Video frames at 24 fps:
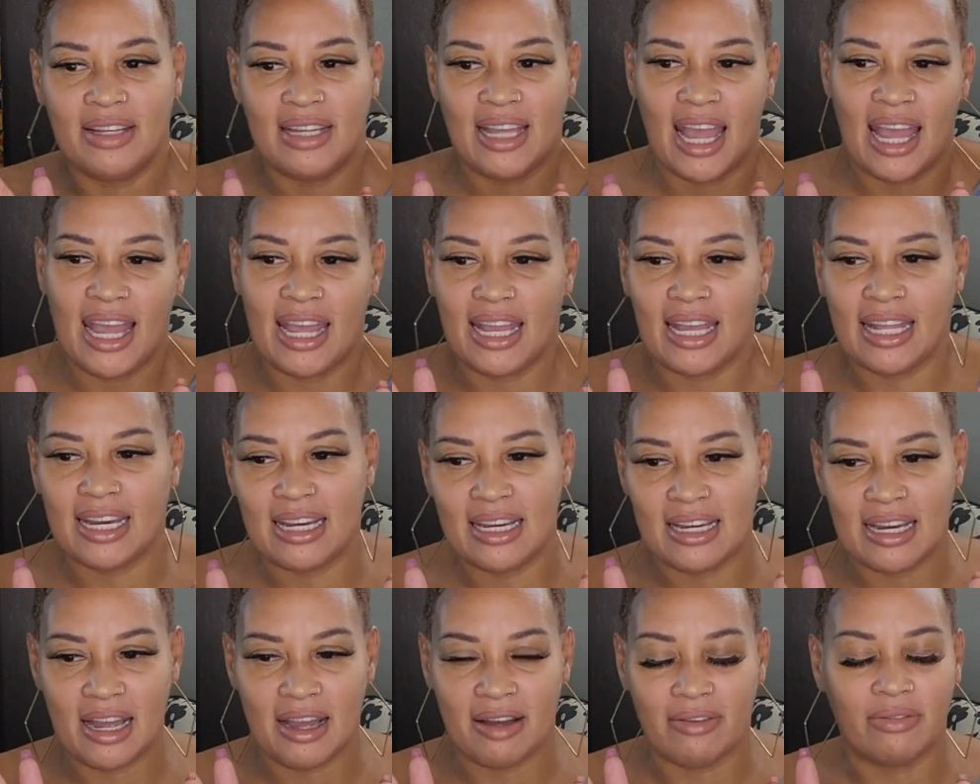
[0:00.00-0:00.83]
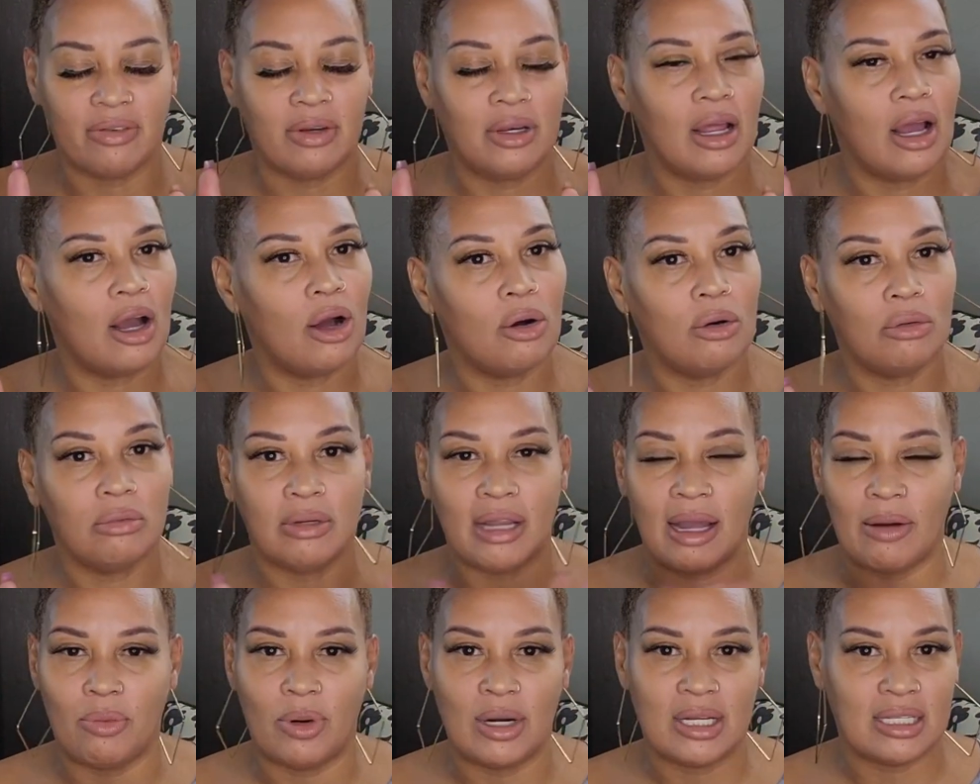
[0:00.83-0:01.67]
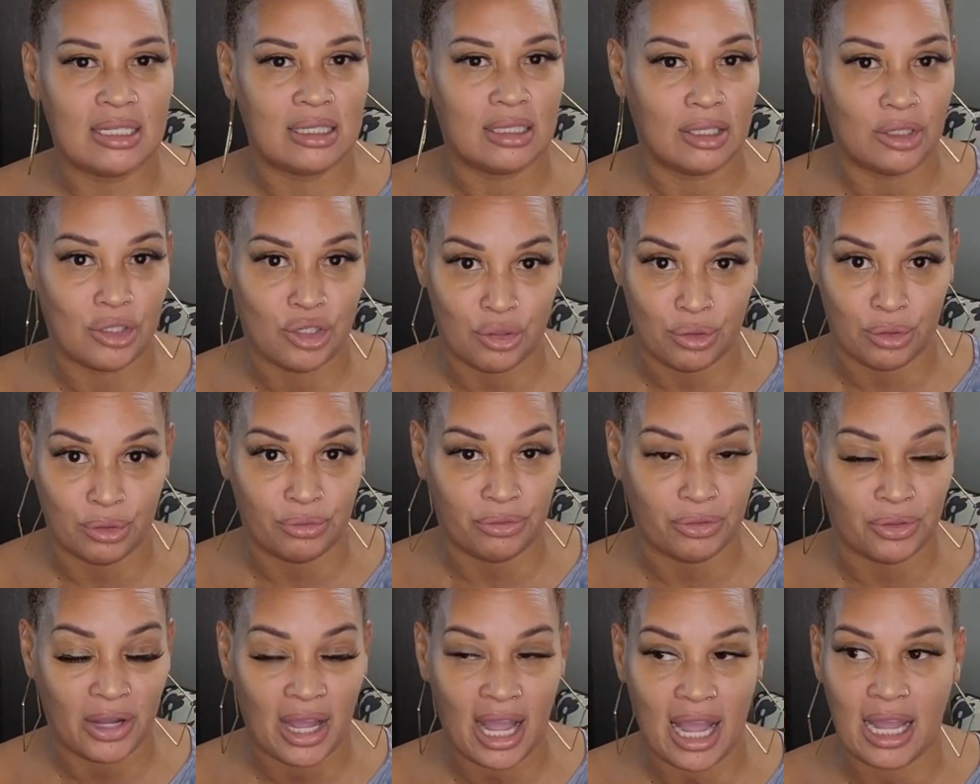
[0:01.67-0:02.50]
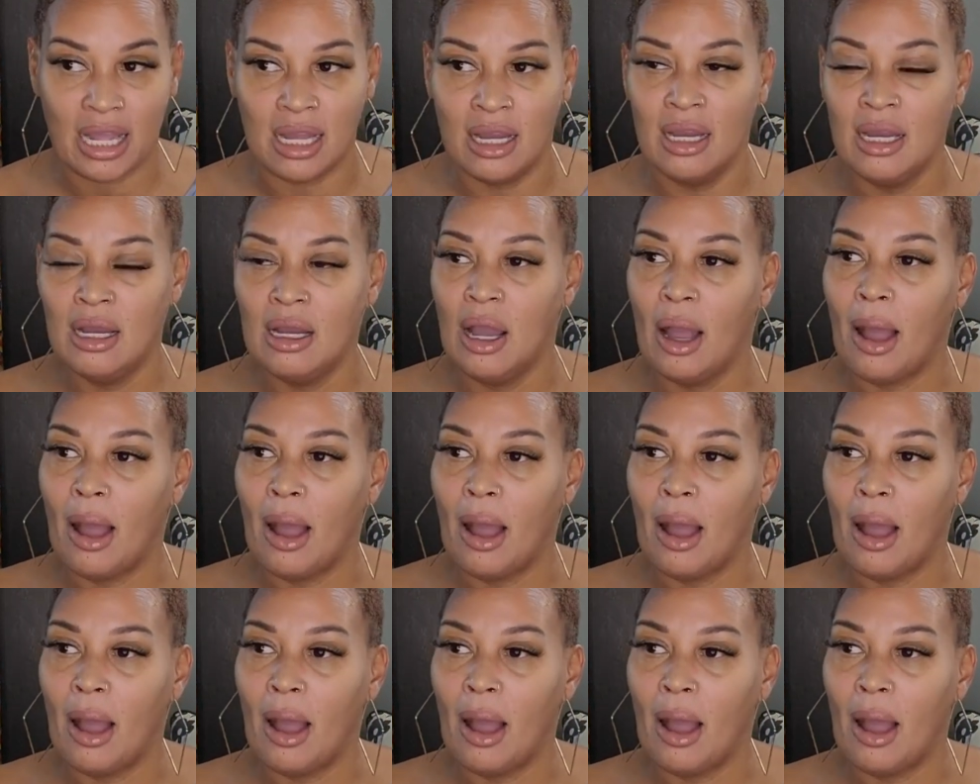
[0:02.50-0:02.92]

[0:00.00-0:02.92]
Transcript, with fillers: Can't get enough. No, that wasn't the truth. Okay.